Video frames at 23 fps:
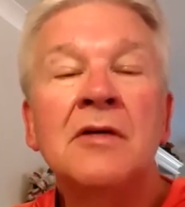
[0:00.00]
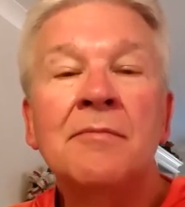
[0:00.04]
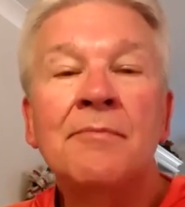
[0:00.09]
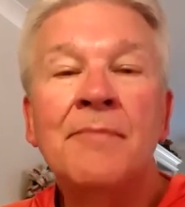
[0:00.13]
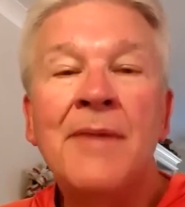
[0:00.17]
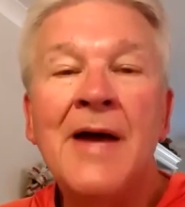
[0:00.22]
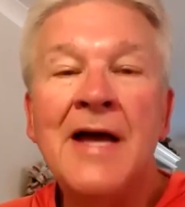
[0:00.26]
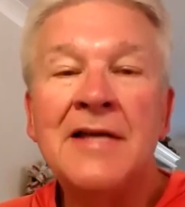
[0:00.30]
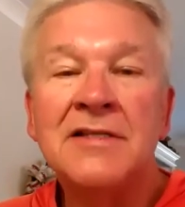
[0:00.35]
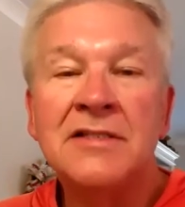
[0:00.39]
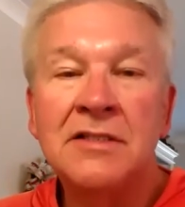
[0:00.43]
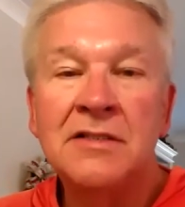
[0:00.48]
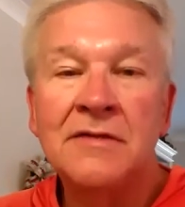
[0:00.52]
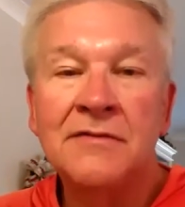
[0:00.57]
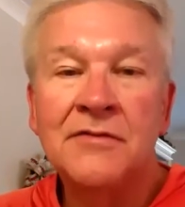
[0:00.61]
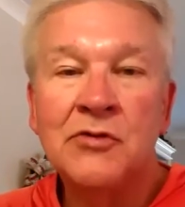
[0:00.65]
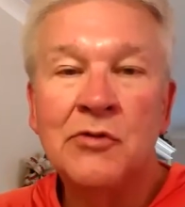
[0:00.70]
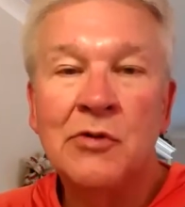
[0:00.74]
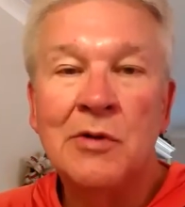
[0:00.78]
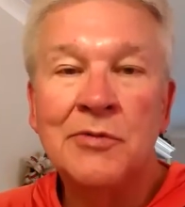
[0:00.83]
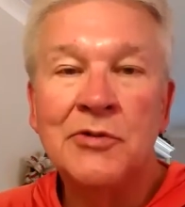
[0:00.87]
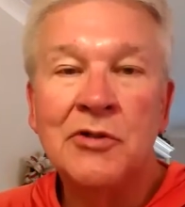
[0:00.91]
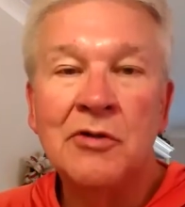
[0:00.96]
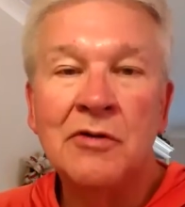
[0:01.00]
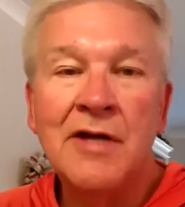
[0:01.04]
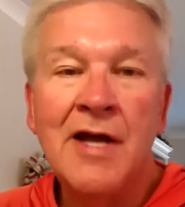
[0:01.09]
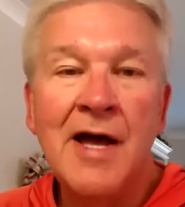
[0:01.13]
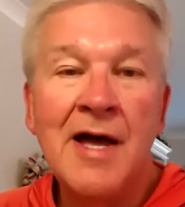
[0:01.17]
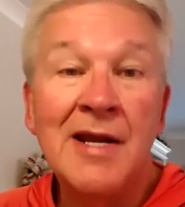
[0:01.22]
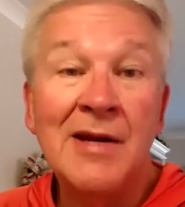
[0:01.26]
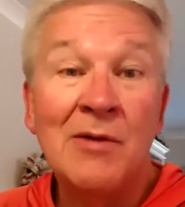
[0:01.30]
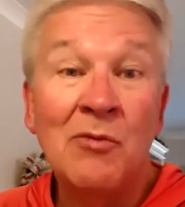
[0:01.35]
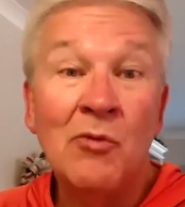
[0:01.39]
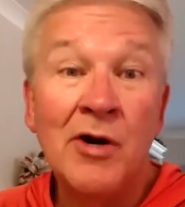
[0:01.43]
passage of scripture
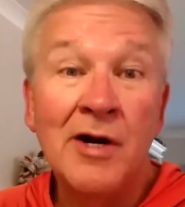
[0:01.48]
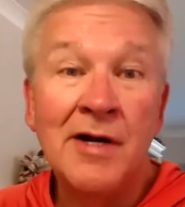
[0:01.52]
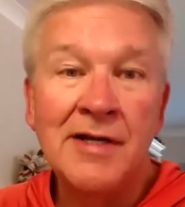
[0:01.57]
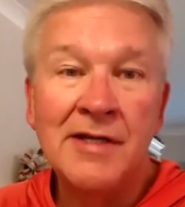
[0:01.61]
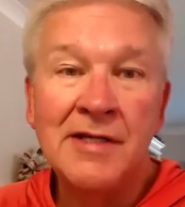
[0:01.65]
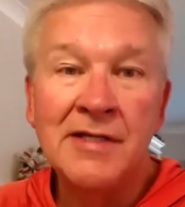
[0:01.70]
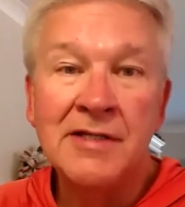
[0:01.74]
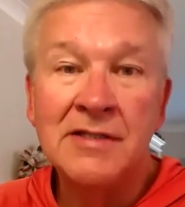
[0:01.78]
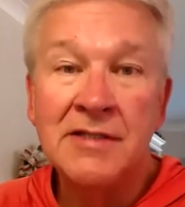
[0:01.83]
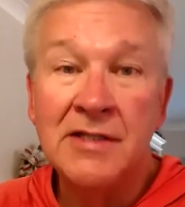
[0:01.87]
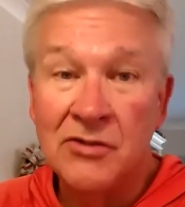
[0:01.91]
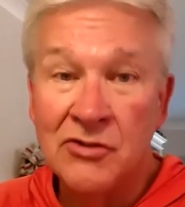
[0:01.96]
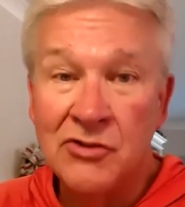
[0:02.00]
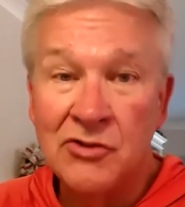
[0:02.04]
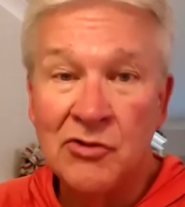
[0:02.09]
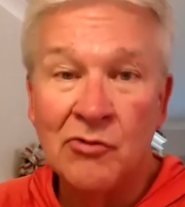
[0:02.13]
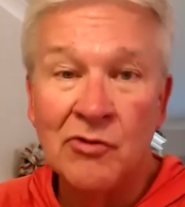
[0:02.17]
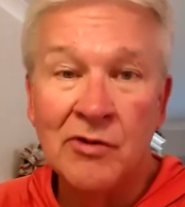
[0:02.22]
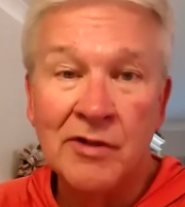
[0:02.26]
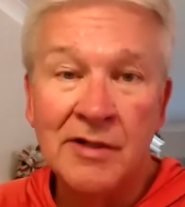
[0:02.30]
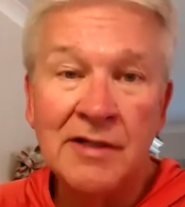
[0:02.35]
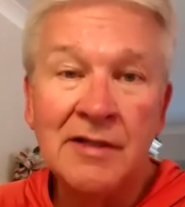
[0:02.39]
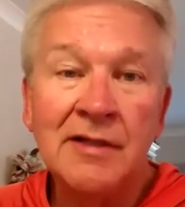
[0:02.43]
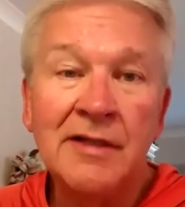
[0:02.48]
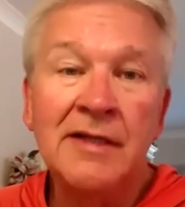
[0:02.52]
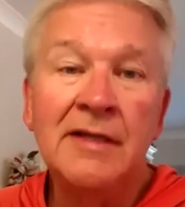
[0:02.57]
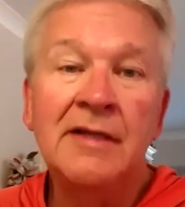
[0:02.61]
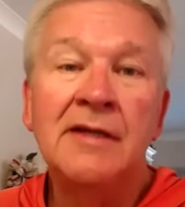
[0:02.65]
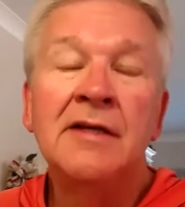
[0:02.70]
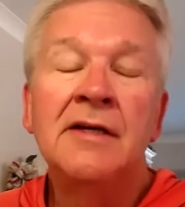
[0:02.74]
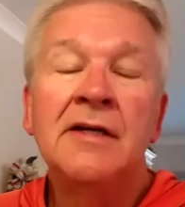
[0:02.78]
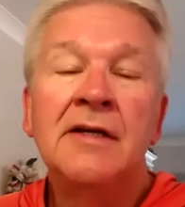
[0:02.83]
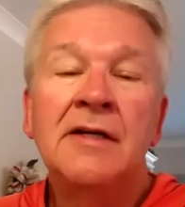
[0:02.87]
kind of where it is historically.